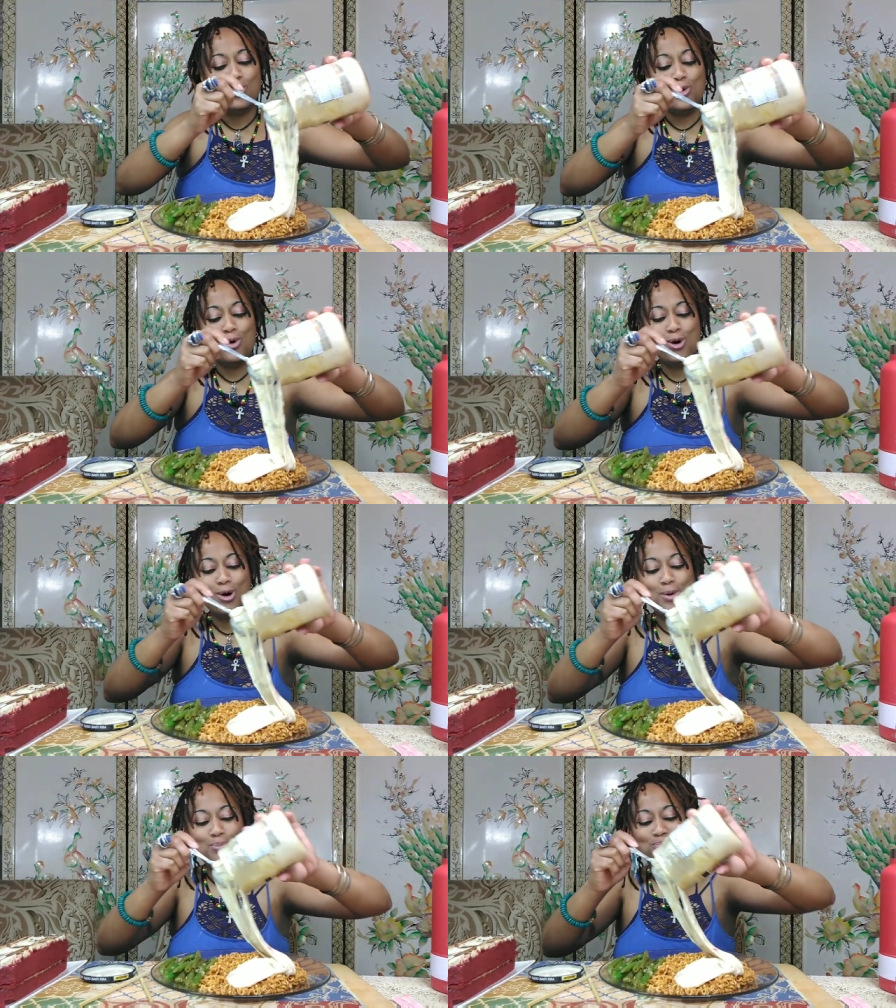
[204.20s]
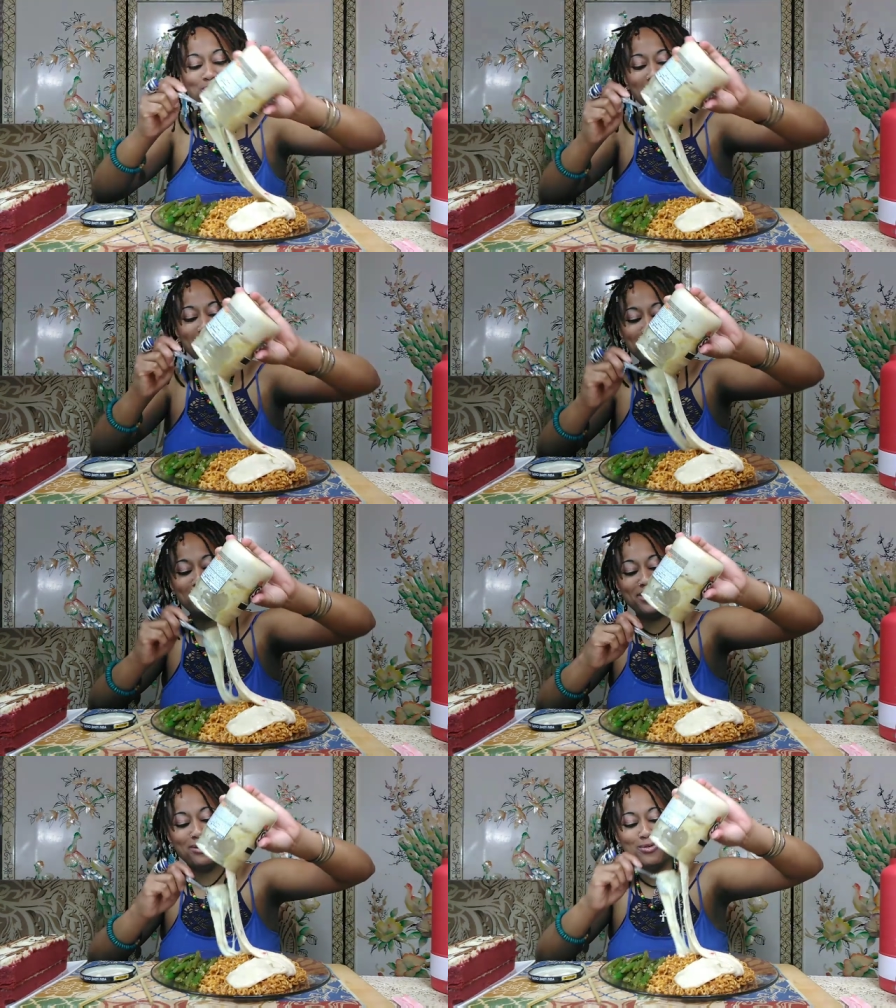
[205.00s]
ooh
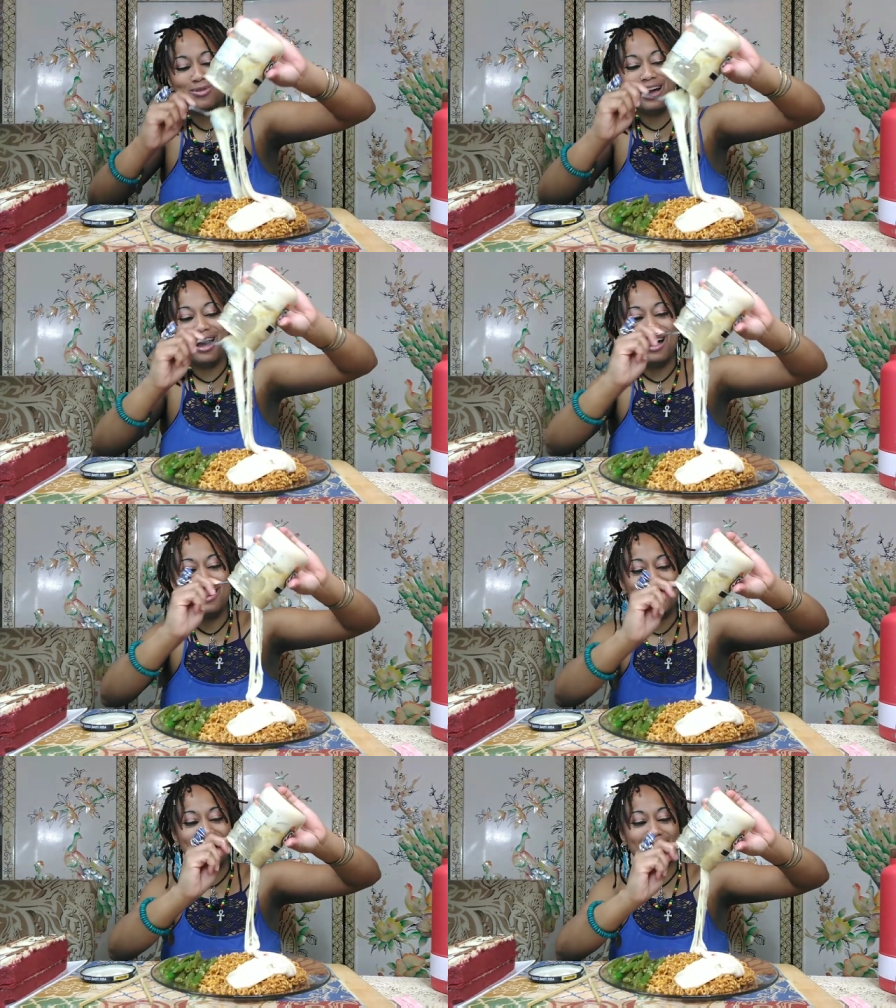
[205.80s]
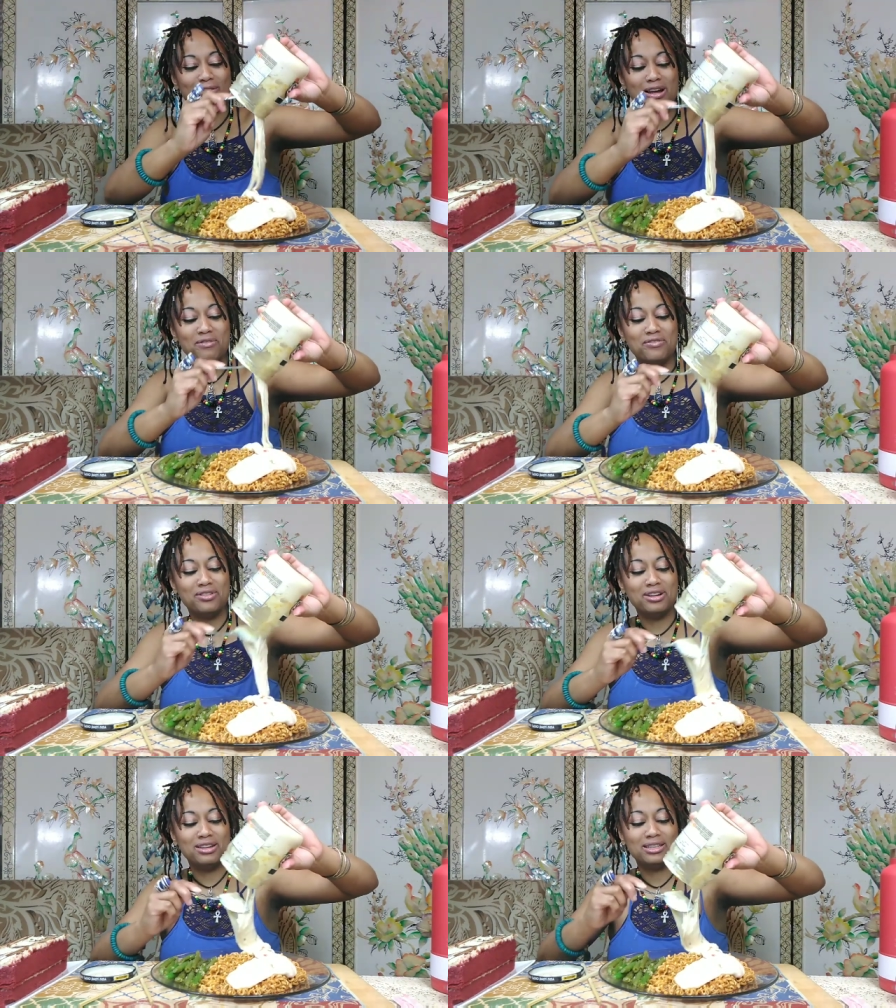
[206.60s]
baby. Oh God, I had a craving
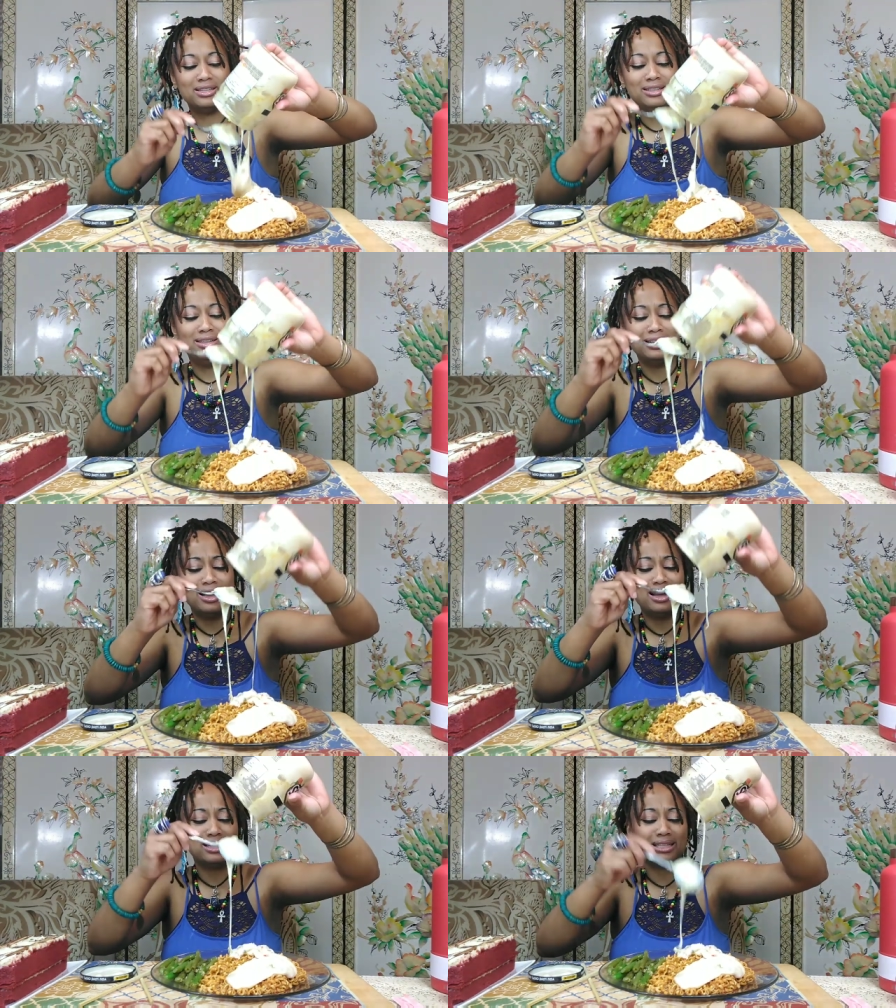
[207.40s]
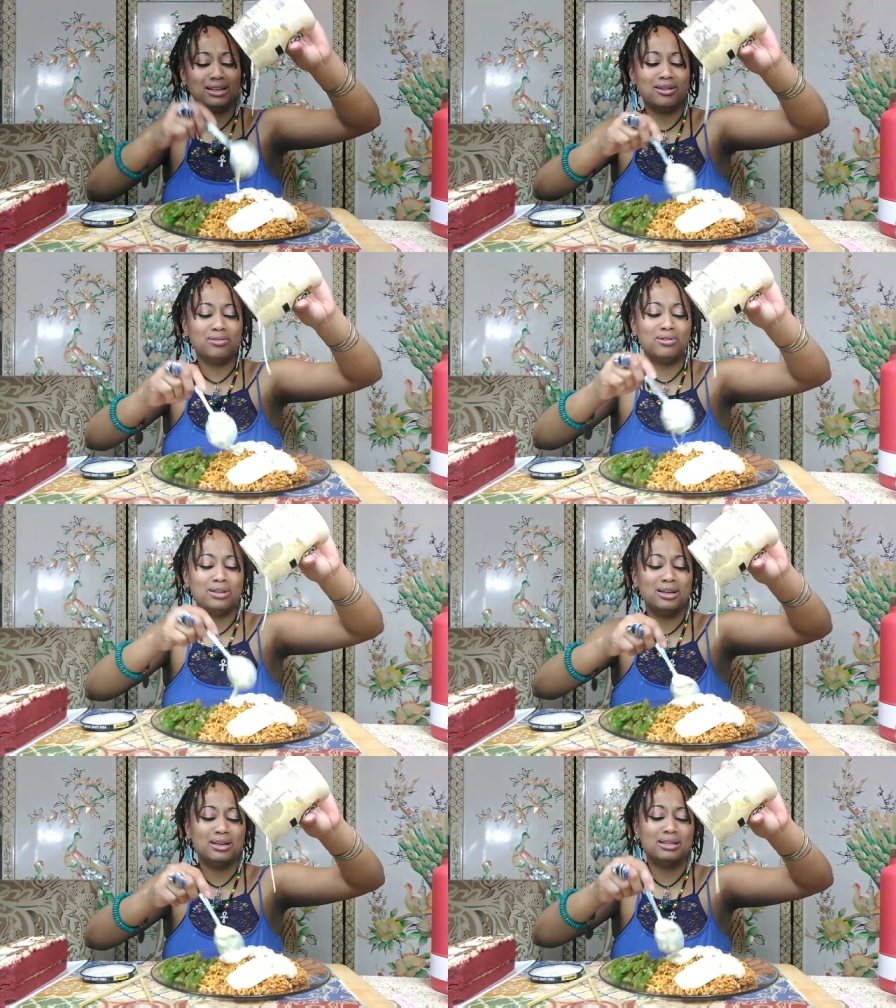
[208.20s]
for this. Yes,
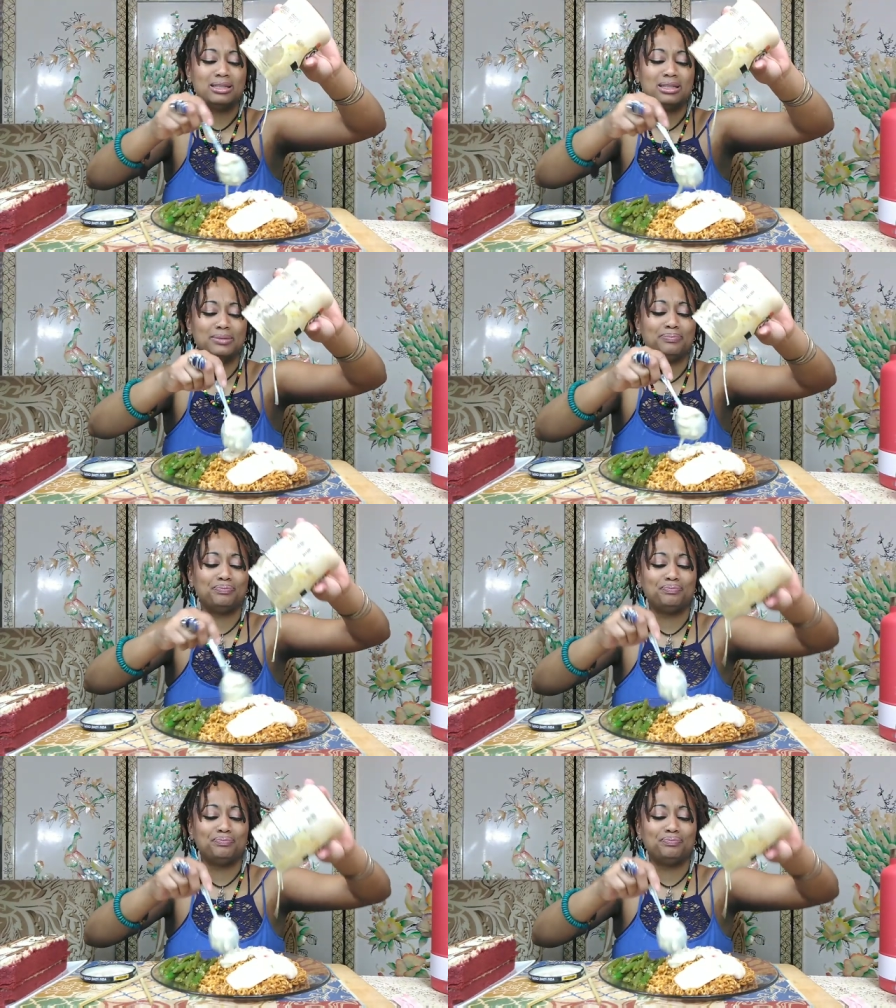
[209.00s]
Lord, yes.